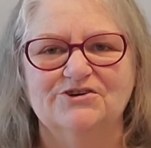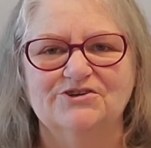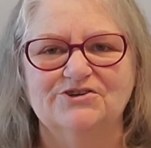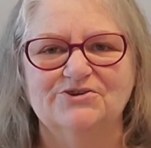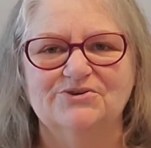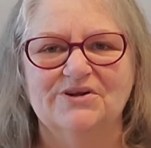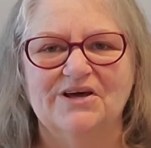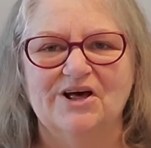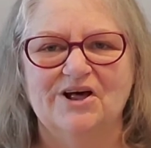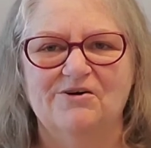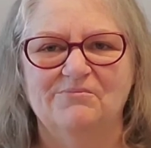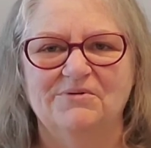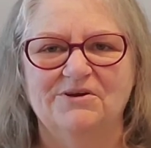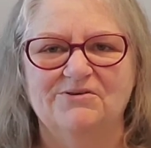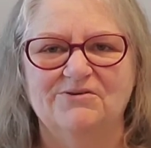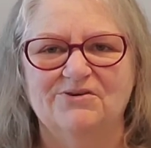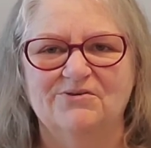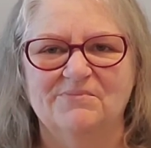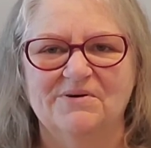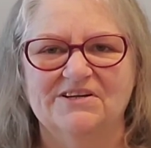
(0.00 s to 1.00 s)
do to help me
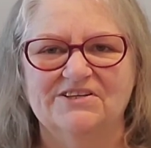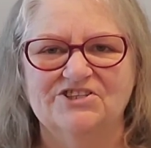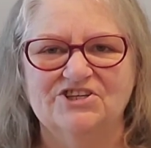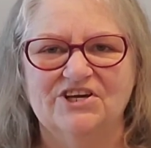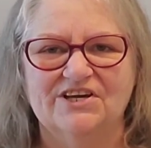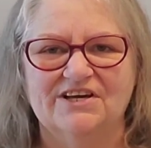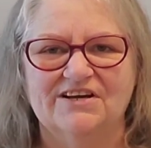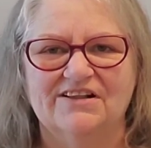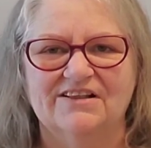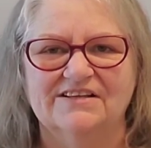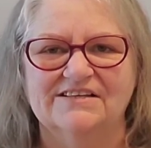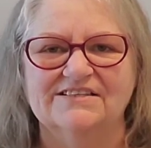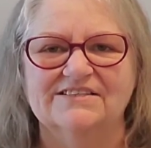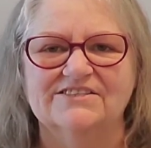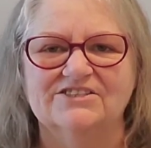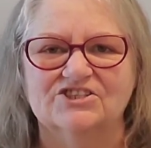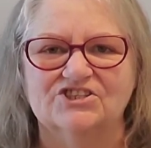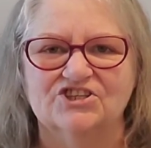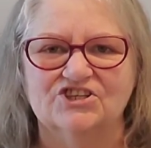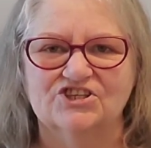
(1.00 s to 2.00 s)
grow my channel is
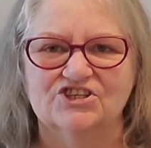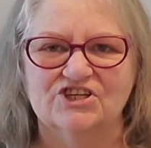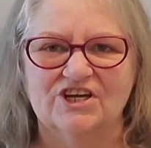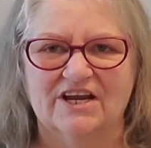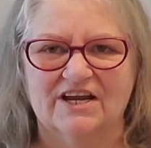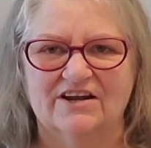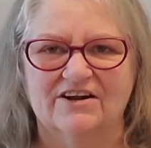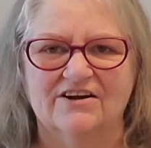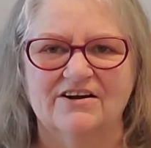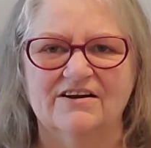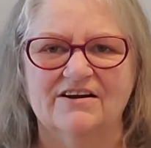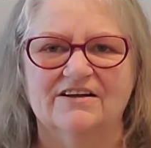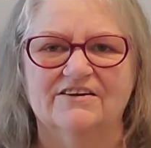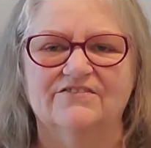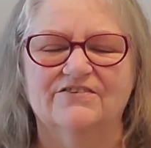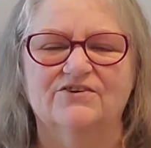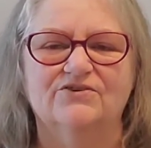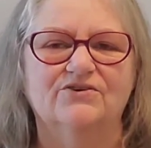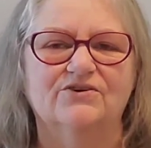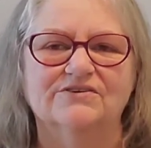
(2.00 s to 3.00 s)
to share.
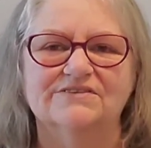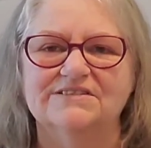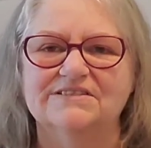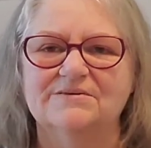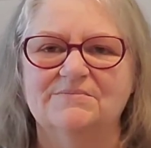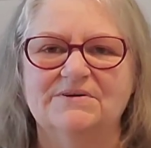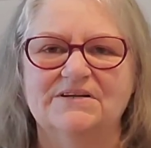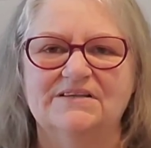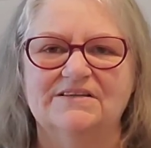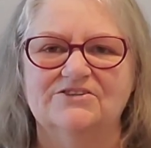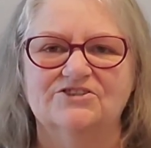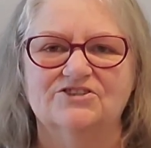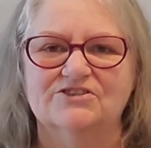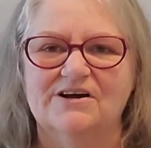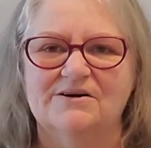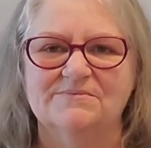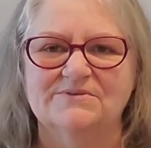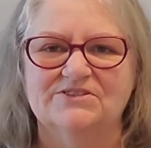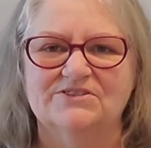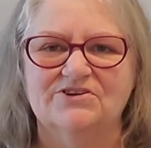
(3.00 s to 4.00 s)
If you know somebody that
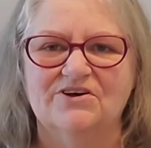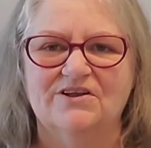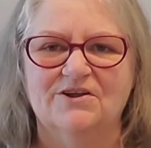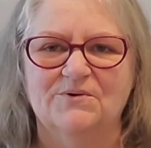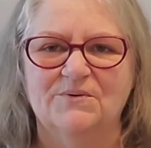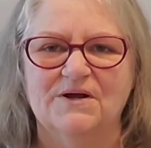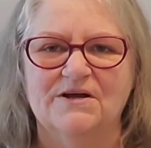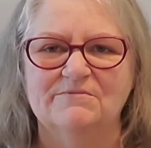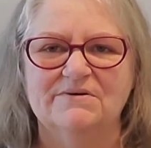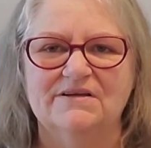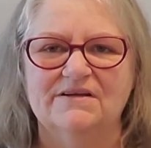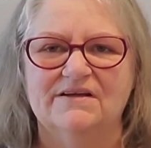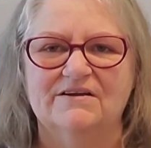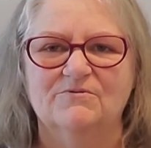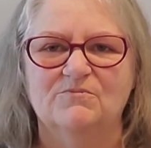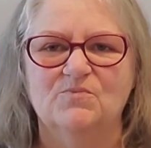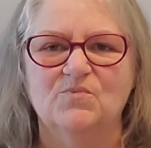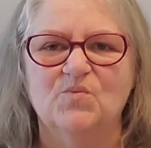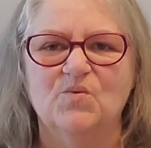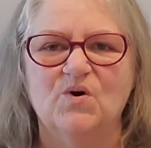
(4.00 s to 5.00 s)
shops Dollarama
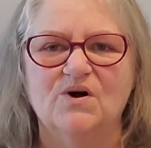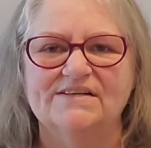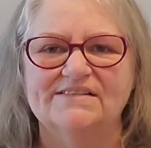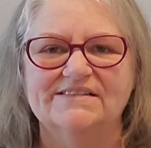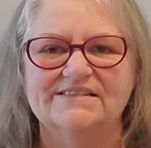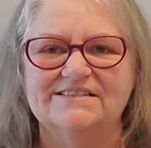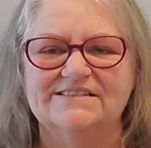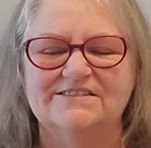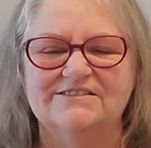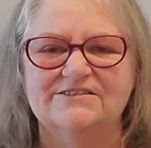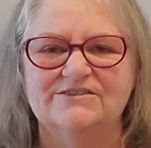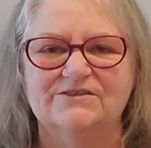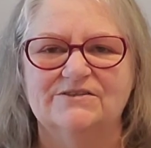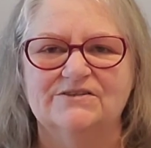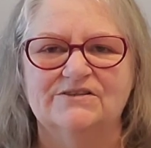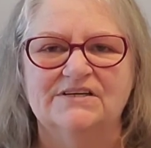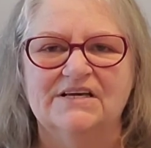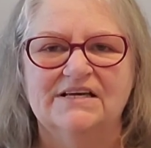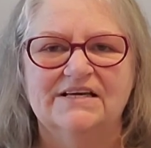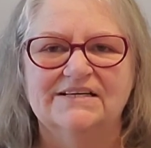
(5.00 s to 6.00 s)
and wants
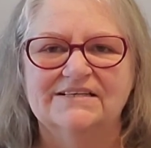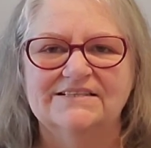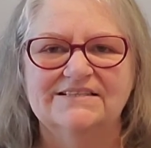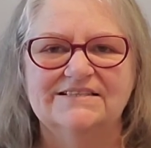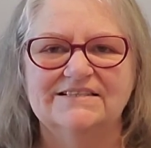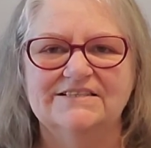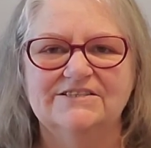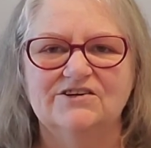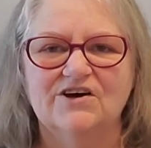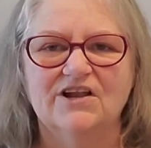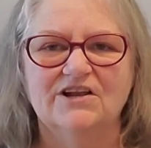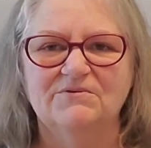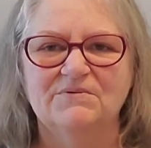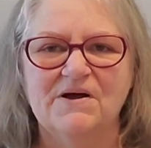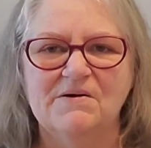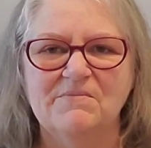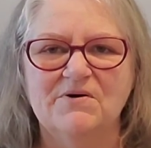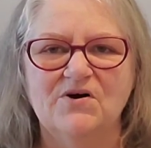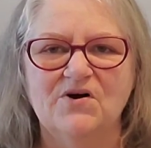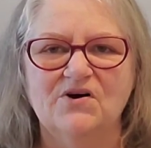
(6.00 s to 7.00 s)
to see
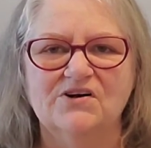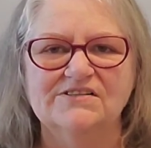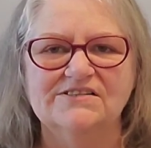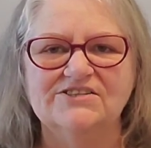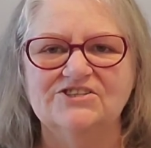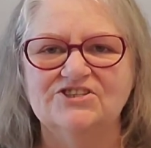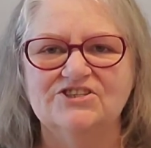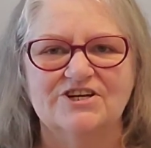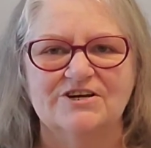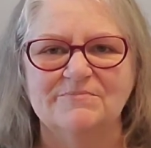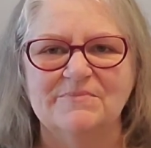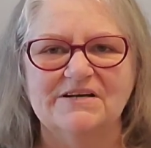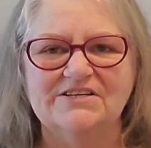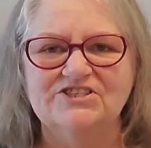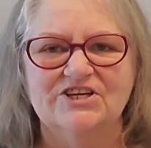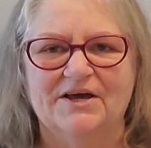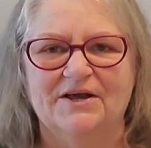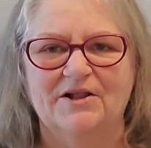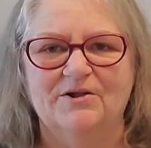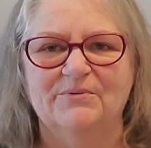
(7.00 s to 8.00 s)
Dollarama hauls, share my
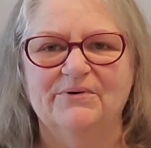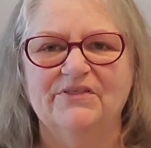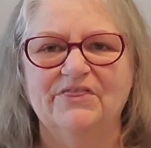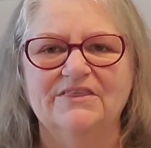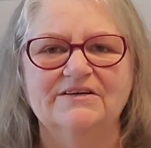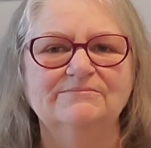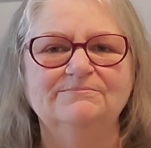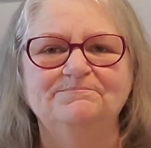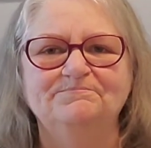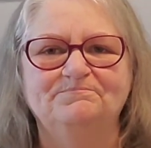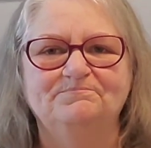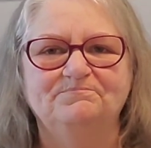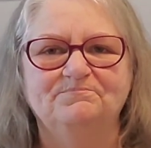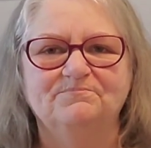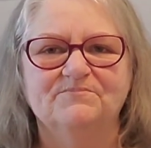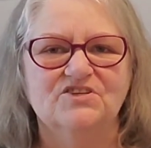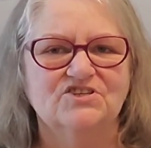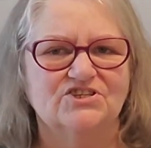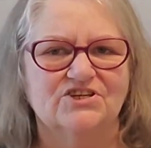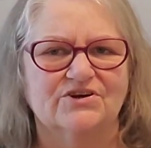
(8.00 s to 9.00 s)
channel with them,
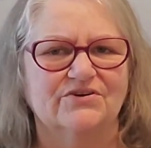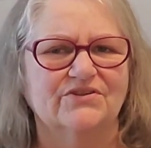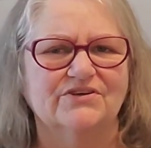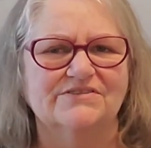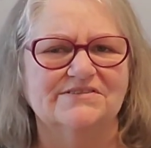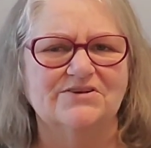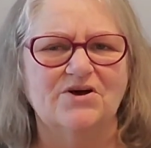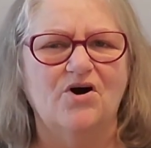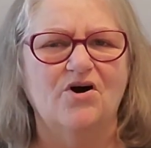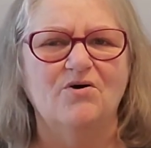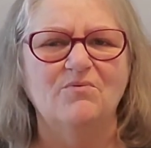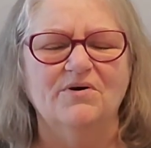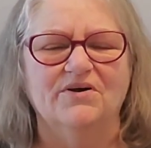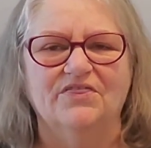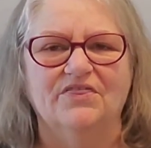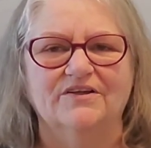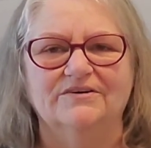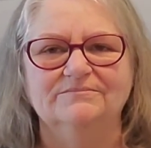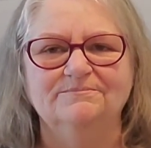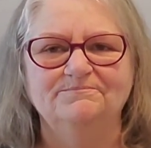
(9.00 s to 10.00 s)
share this haul with
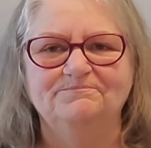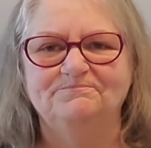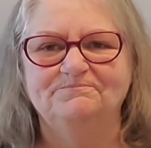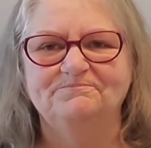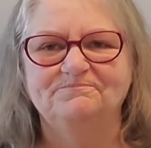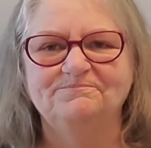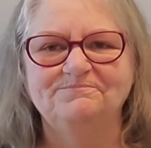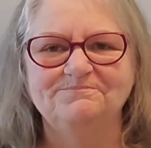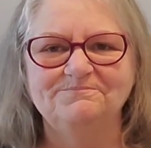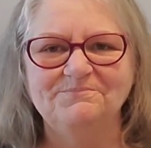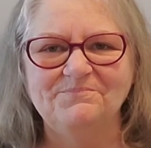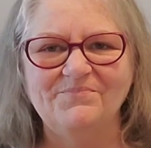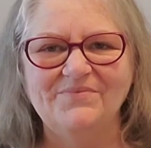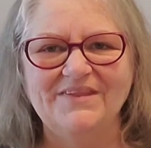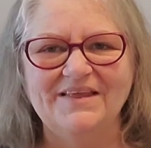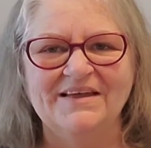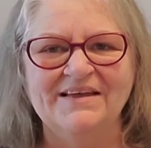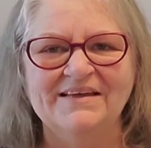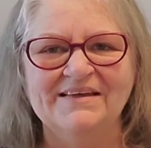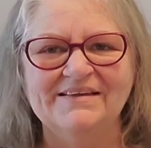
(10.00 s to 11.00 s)
them.
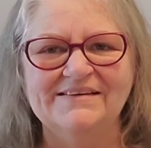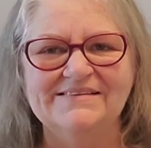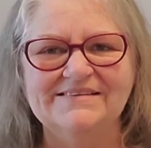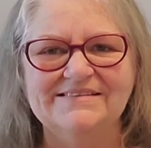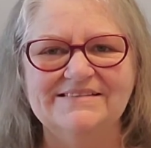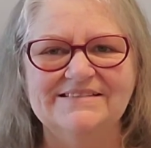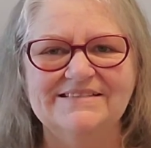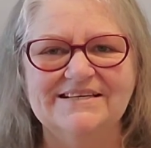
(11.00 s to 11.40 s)
And